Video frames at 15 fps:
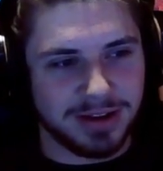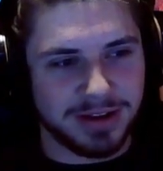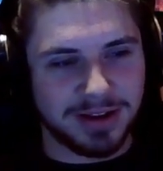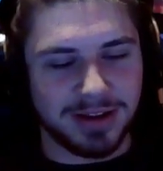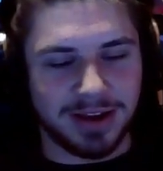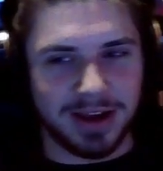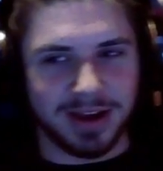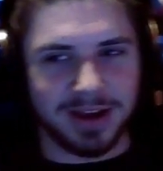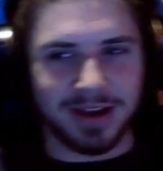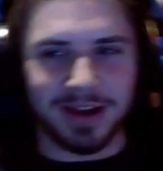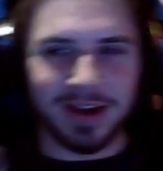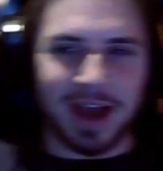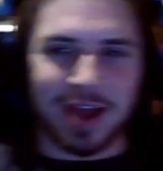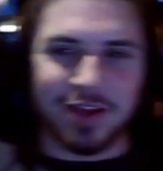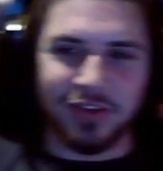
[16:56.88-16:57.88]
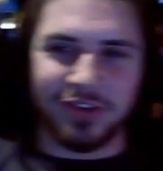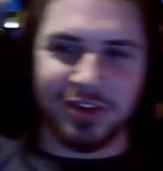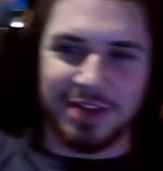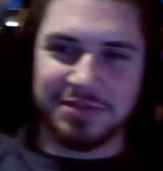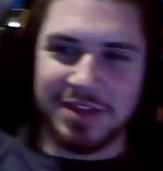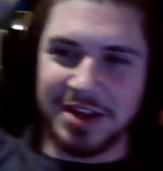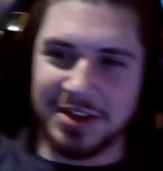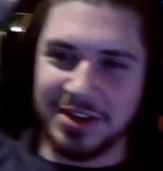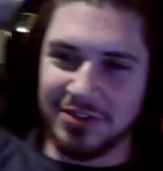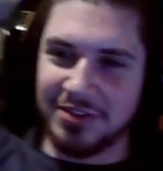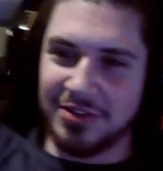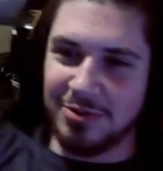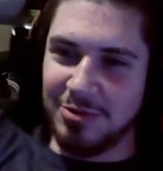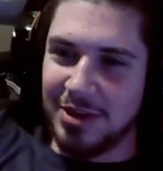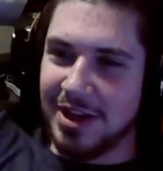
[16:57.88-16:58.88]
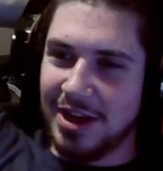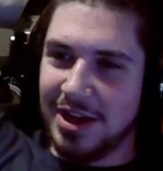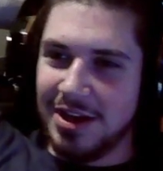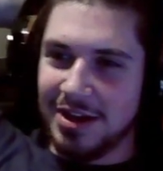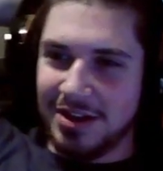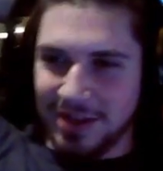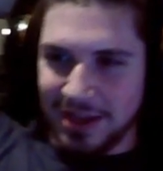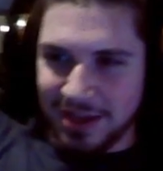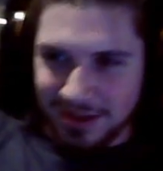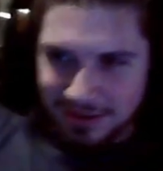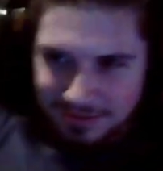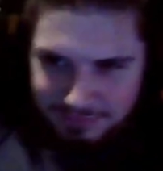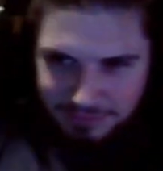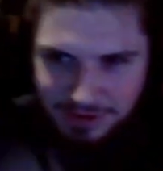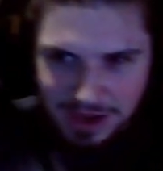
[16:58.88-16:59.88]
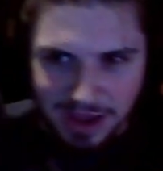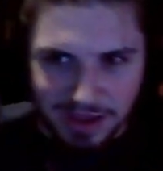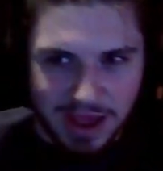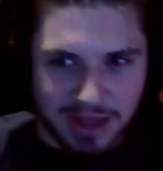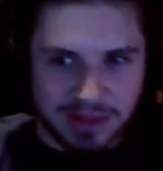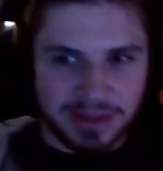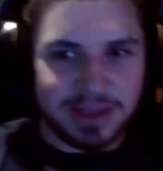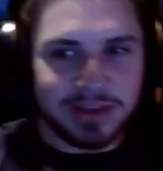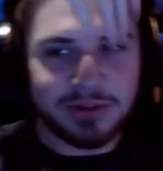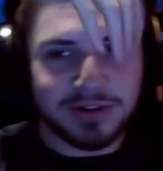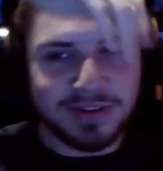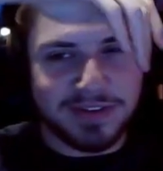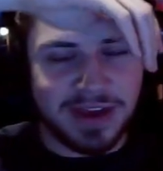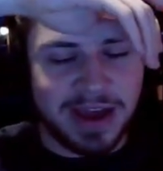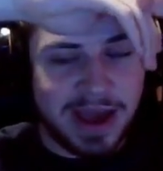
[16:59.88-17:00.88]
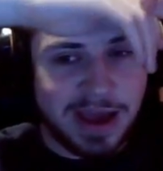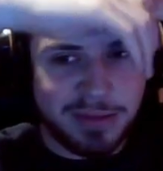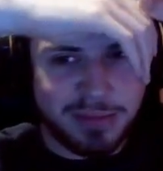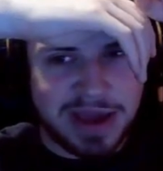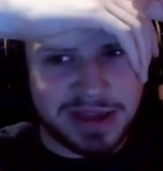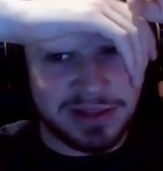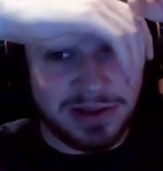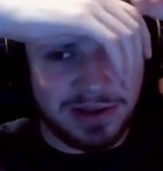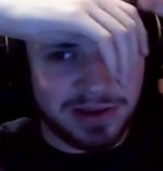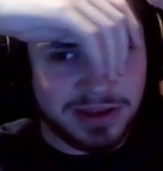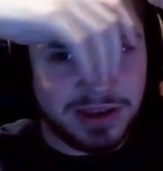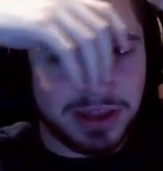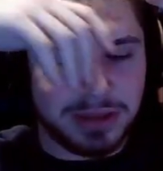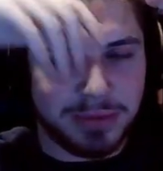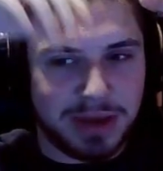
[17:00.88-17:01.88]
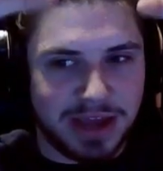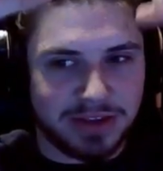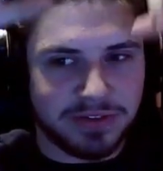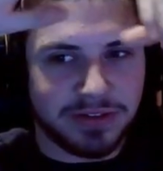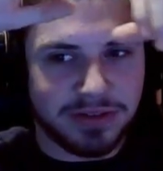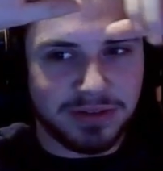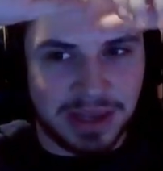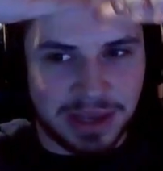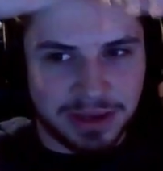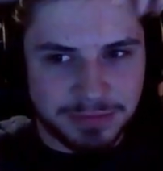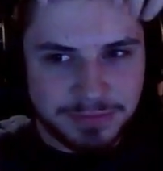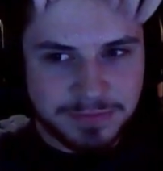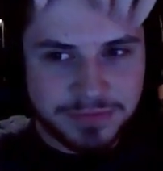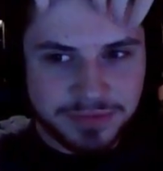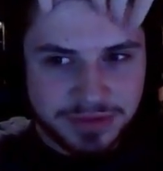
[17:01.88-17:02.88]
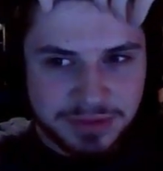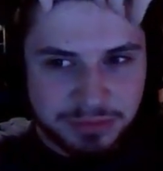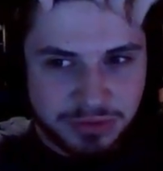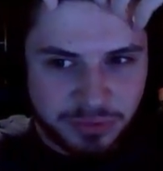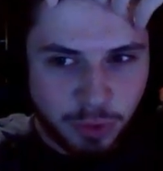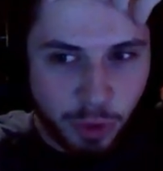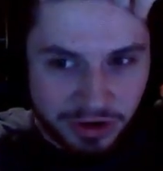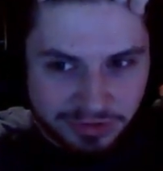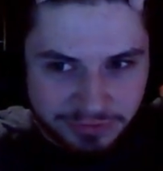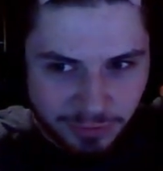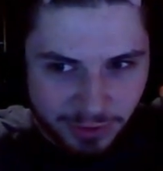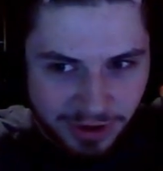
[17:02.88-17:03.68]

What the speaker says: I just love that it doesn't squeak. Like you could say I had bad luck in the past like 24